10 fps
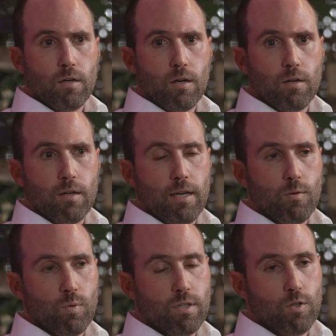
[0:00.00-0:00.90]

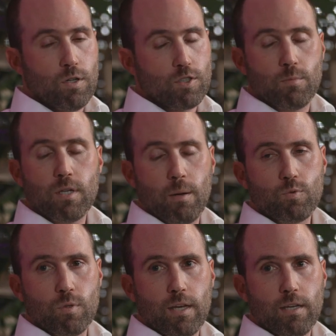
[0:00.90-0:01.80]
And we do it
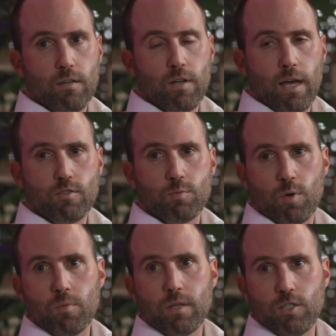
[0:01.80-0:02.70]
sometimes when they even have sperm in the